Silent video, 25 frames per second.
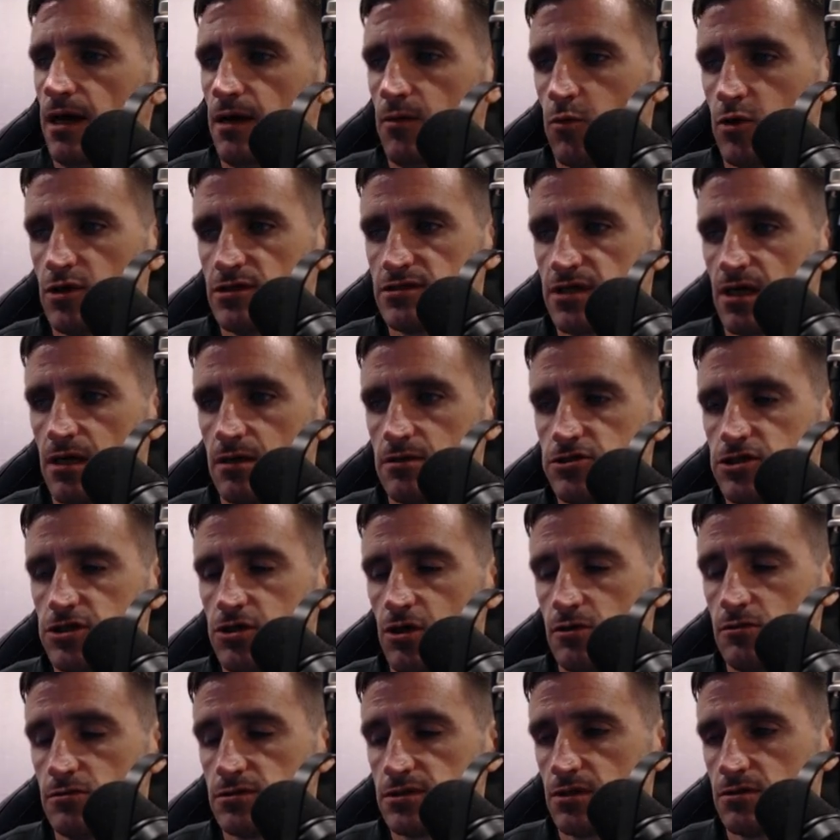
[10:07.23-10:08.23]
And once I
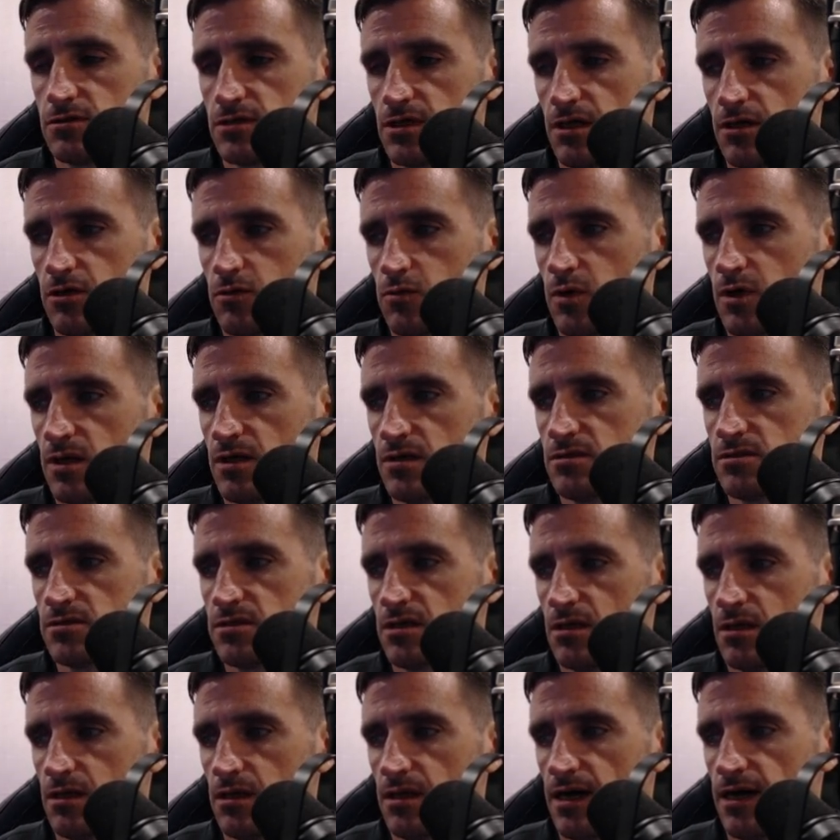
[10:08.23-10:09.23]
chose those other ones,
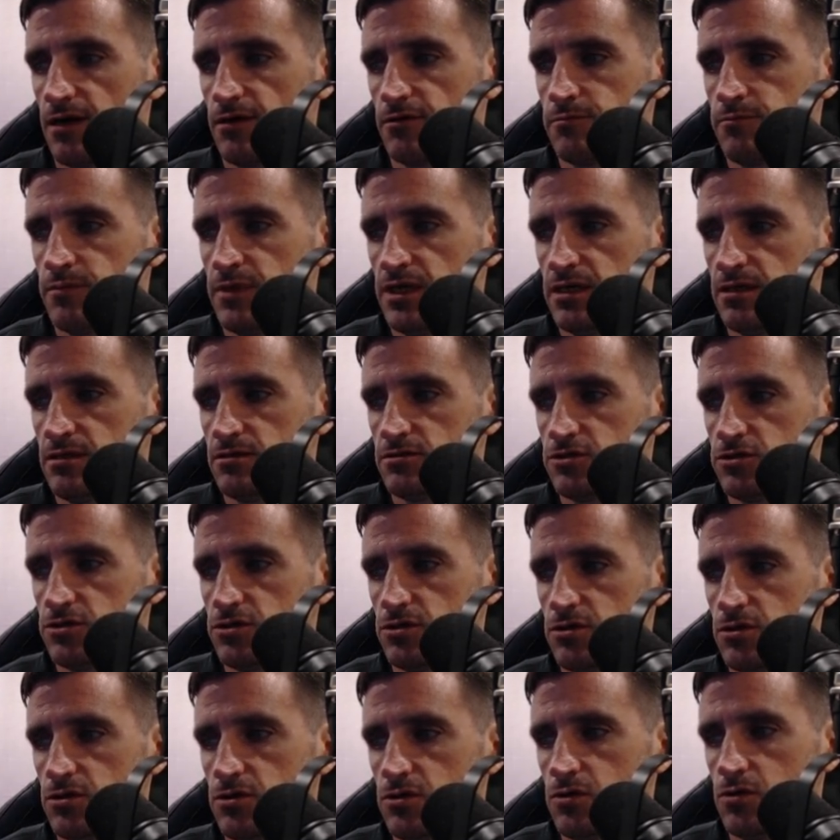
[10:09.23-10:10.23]
it allowed me
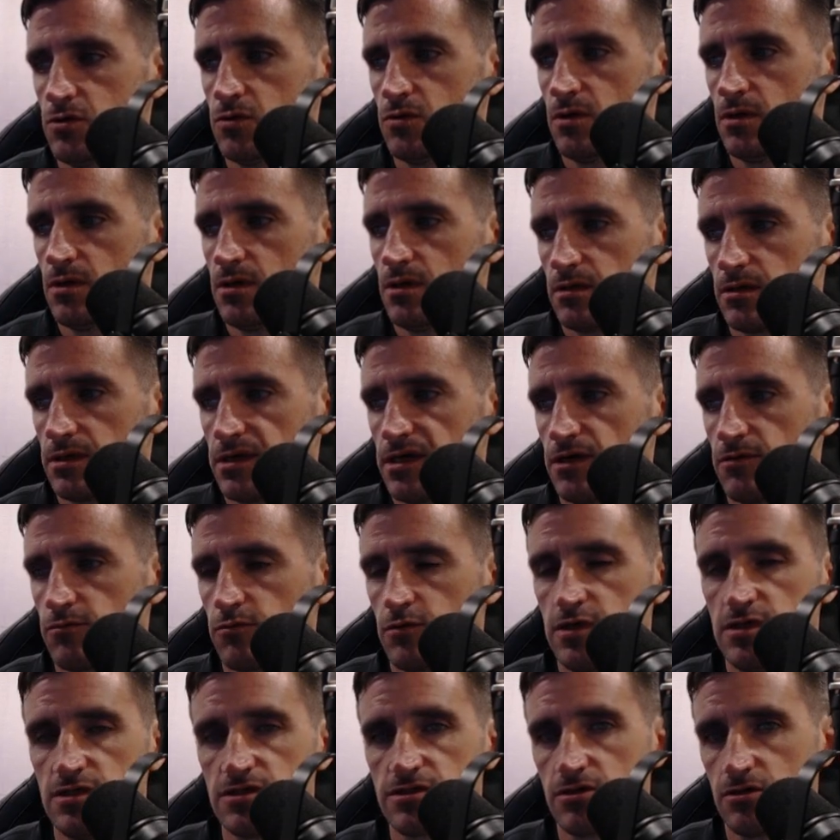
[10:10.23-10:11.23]
to get
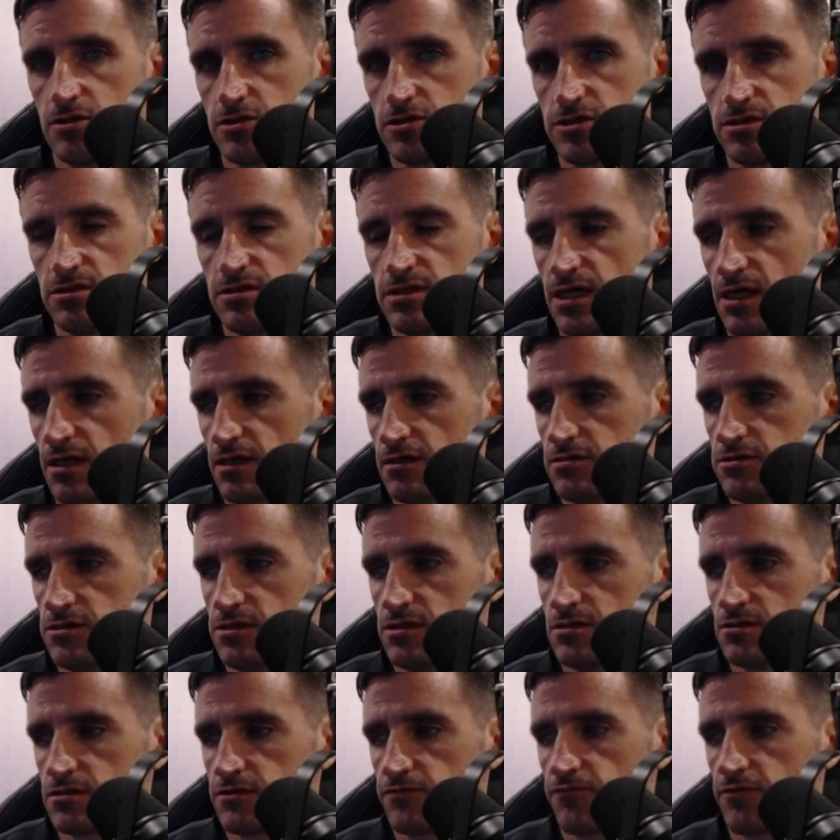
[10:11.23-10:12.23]
research
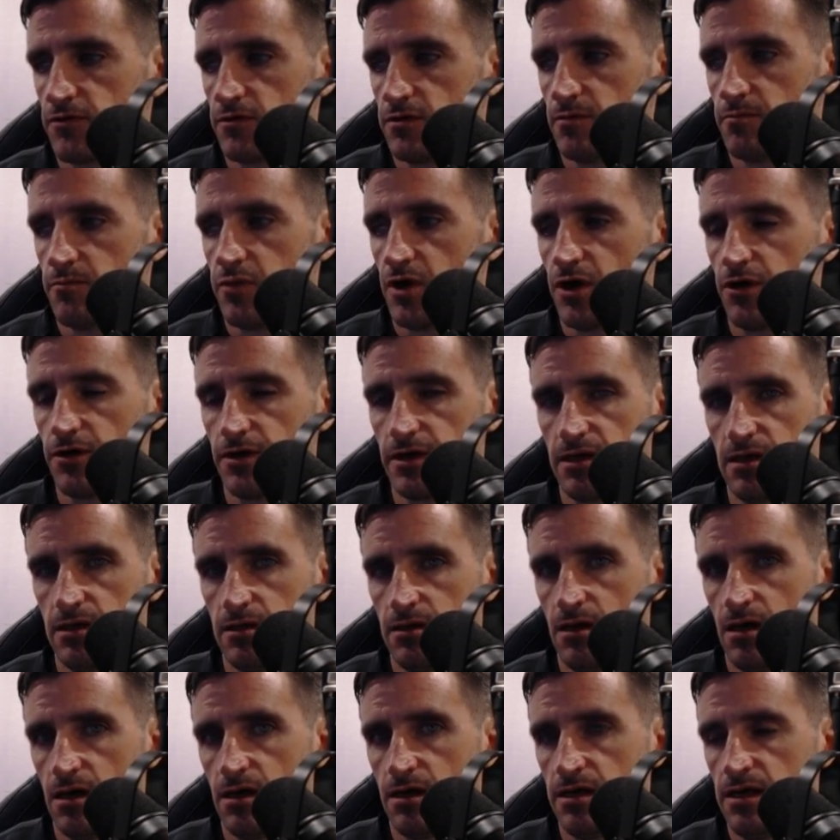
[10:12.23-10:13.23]
intelligence for the
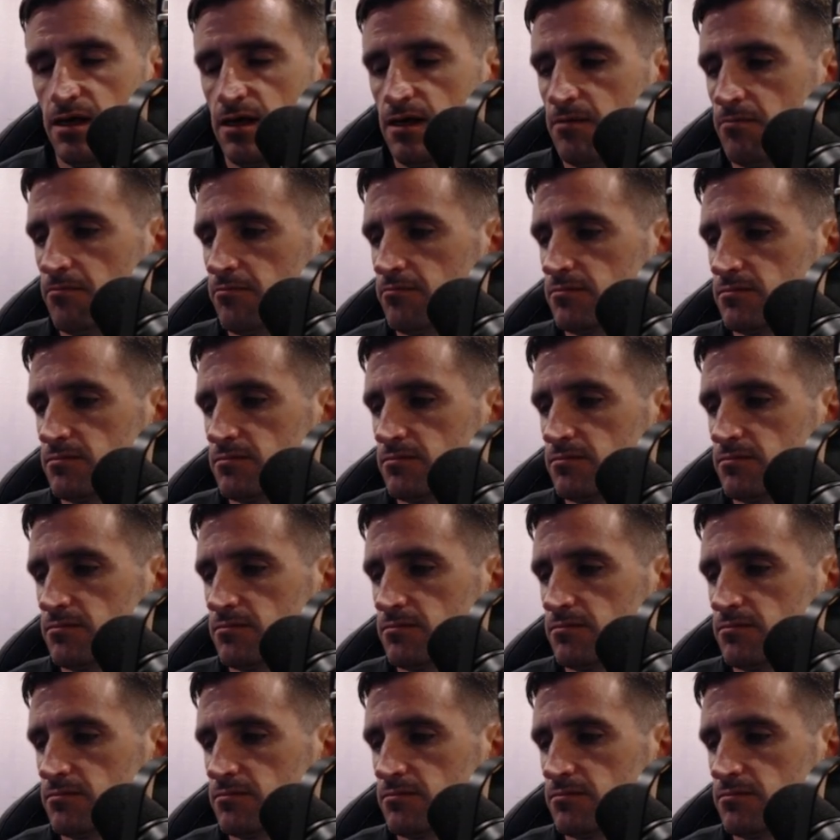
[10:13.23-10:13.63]
bargain on him.